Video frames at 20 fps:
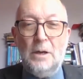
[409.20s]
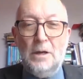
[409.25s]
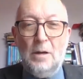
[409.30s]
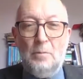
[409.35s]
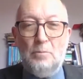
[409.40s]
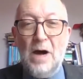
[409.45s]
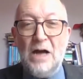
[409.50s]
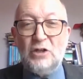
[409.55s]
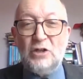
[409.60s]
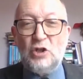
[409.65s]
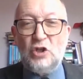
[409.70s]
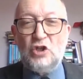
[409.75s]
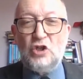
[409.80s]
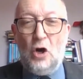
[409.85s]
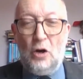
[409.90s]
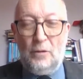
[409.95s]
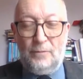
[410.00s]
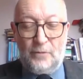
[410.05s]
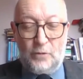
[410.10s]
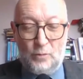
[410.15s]
Much
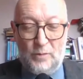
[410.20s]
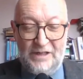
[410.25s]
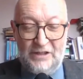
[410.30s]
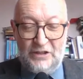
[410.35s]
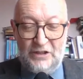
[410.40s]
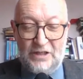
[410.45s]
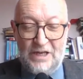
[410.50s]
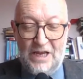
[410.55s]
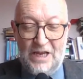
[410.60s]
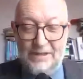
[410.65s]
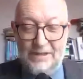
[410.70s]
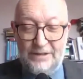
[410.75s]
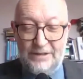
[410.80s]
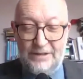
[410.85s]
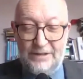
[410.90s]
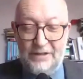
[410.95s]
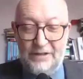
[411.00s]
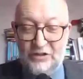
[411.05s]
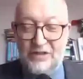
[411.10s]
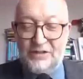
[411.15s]
of The Wasteland
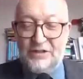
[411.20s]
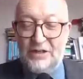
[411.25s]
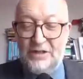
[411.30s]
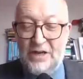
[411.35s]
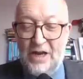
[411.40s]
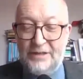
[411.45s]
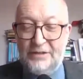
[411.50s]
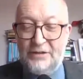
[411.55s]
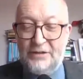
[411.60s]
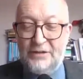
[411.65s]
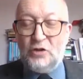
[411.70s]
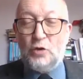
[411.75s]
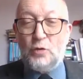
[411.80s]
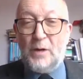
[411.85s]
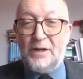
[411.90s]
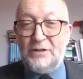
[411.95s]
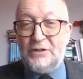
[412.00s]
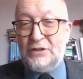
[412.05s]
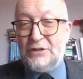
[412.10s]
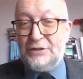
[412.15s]
is set in
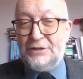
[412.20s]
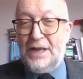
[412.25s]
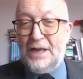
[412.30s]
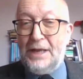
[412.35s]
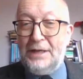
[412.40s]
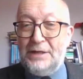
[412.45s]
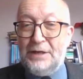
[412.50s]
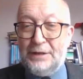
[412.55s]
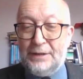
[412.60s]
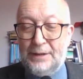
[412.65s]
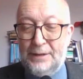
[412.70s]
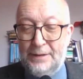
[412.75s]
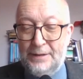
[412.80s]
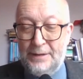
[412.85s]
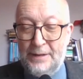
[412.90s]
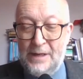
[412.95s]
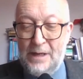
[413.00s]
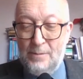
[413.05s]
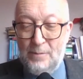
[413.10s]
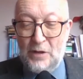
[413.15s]
1920s London,
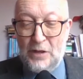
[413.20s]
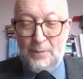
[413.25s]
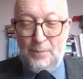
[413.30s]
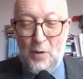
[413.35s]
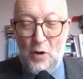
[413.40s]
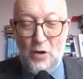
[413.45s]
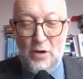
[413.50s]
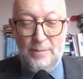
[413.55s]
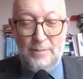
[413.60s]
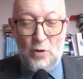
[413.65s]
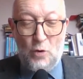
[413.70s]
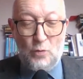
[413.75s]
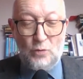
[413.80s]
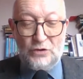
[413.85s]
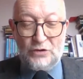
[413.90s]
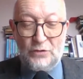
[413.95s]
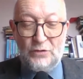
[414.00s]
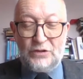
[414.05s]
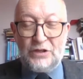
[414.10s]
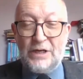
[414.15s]
but the poem
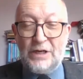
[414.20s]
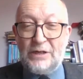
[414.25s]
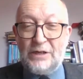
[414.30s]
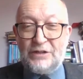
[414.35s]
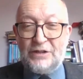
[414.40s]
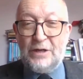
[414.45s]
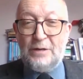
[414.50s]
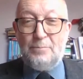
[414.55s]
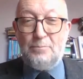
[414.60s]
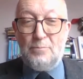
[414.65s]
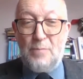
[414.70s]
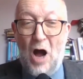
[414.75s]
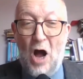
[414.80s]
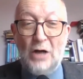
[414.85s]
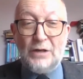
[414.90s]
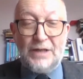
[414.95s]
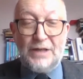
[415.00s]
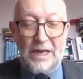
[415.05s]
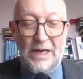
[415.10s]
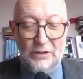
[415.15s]
also takes in
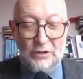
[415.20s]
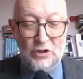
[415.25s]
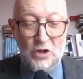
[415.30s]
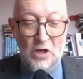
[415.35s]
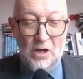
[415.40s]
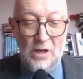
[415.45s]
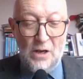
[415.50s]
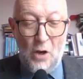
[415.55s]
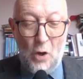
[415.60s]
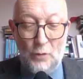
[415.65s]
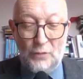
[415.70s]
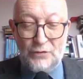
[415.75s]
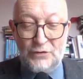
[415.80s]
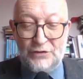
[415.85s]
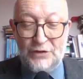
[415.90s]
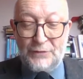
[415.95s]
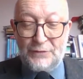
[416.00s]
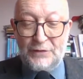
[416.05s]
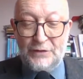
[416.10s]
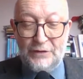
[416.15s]
Margate on the
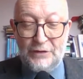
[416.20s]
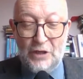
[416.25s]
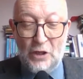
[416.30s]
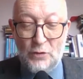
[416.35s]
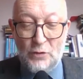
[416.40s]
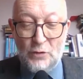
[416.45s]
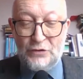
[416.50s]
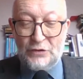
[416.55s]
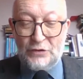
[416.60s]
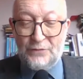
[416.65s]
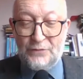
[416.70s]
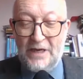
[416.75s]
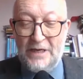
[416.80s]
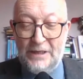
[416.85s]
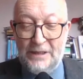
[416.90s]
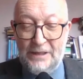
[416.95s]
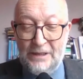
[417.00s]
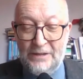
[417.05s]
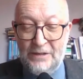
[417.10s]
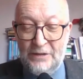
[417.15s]
southern coast of
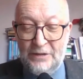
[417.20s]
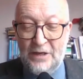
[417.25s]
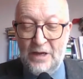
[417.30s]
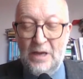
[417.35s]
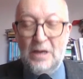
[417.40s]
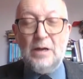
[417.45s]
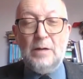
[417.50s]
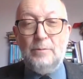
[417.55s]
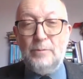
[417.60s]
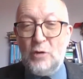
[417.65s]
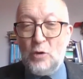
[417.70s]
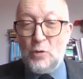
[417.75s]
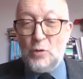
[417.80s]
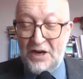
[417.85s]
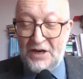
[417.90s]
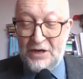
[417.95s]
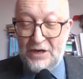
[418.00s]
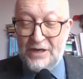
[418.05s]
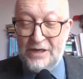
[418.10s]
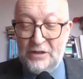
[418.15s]
England,
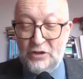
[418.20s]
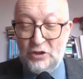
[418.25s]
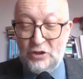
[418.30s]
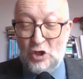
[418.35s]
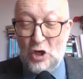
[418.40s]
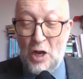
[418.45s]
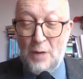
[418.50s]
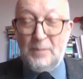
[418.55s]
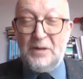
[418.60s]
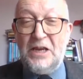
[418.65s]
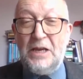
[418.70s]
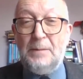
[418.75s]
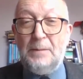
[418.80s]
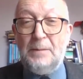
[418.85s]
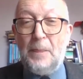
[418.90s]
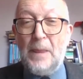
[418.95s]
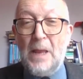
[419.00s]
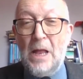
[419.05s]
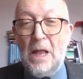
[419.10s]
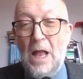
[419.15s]
Munich in Germany,
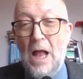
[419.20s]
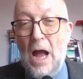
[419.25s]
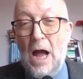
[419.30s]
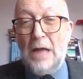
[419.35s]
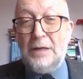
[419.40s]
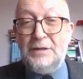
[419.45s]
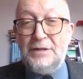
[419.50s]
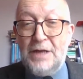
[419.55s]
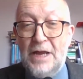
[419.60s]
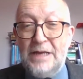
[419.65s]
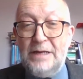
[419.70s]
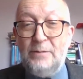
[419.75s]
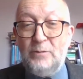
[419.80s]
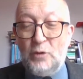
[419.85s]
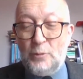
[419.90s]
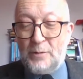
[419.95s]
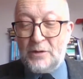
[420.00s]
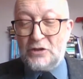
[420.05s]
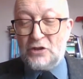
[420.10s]
unnamed but